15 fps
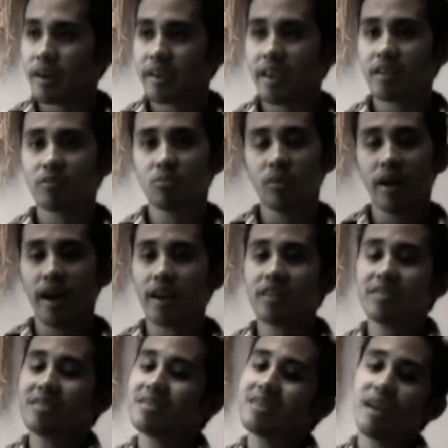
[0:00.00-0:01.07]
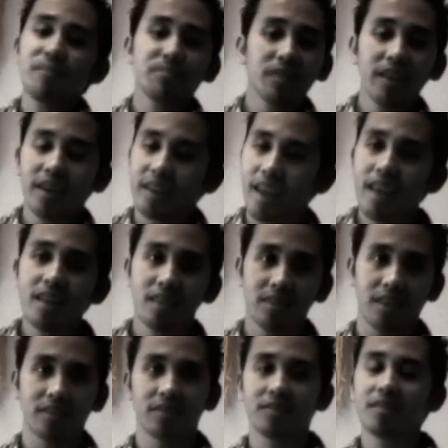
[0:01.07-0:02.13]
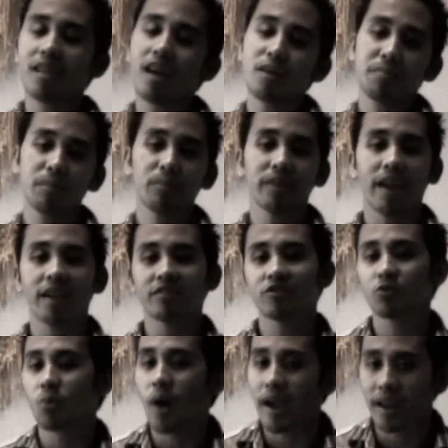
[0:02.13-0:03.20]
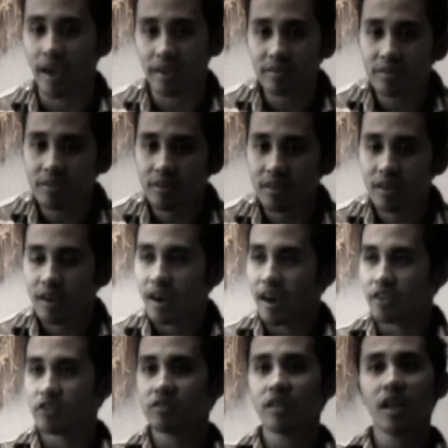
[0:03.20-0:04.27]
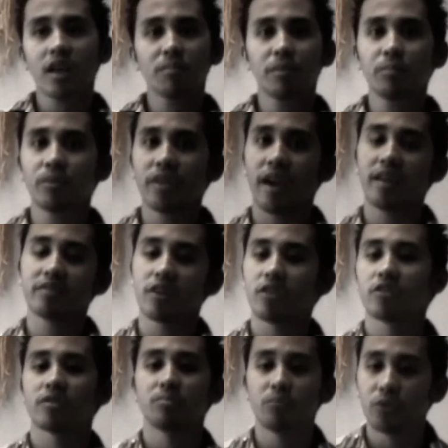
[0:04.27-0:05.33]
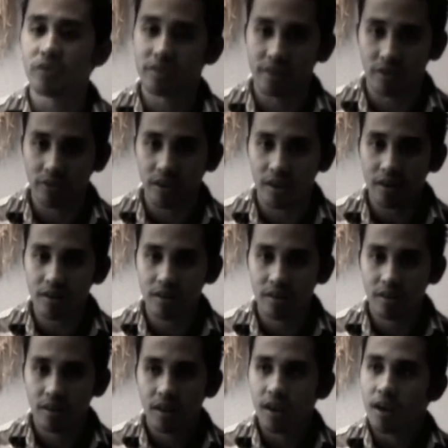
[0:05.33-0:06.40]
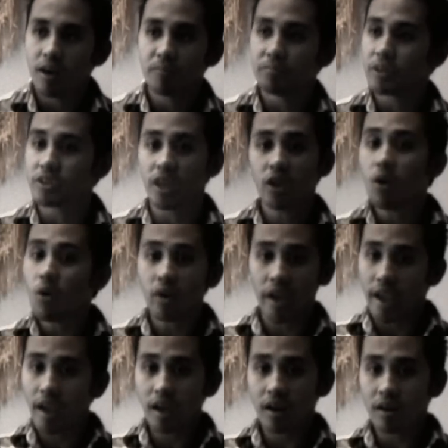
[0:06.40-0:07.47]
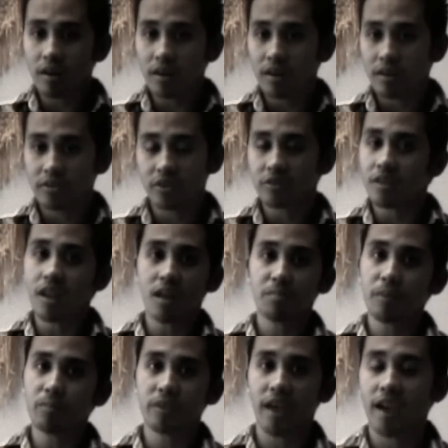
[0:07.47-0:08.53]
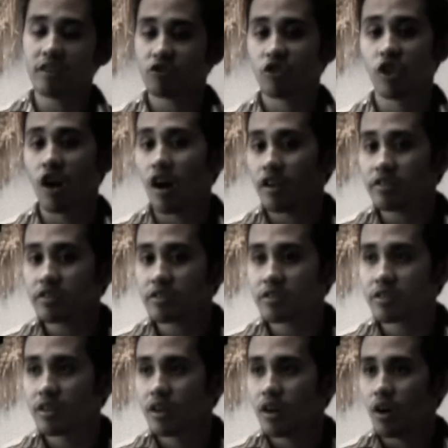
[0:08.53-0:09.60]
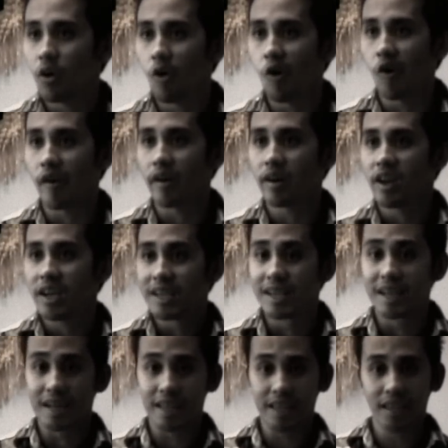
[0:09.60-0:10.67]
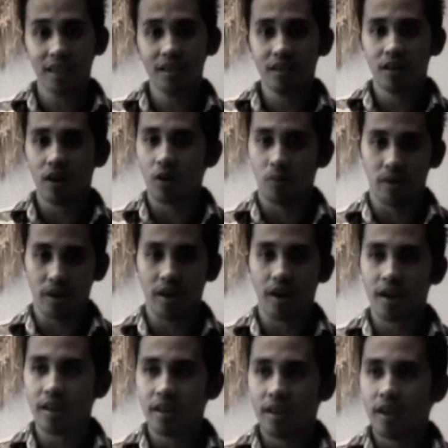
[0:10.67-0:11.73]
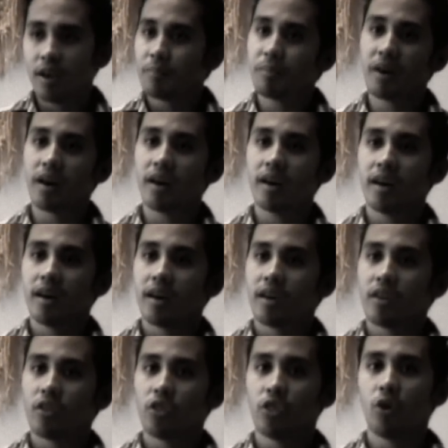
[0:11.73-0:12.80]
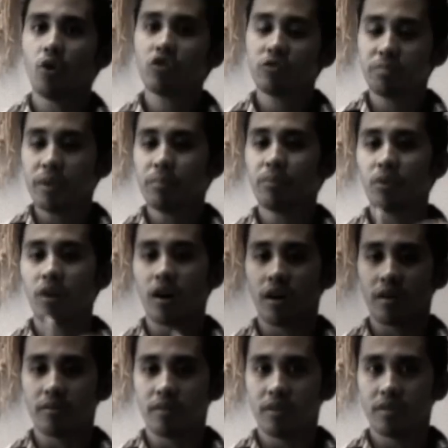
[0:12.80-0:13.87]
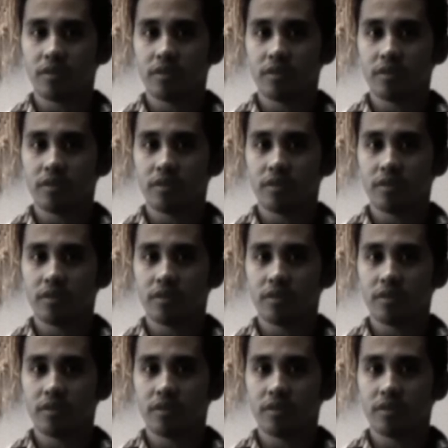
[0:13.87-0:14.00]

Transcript: But guess what? Because the same thing in anything. There's a lot of people that hates Twilight, and there's a lot of people that hates other movies out there, but they don't care. There's a lot of people that hates Lost or Glee or whatnot, but those people are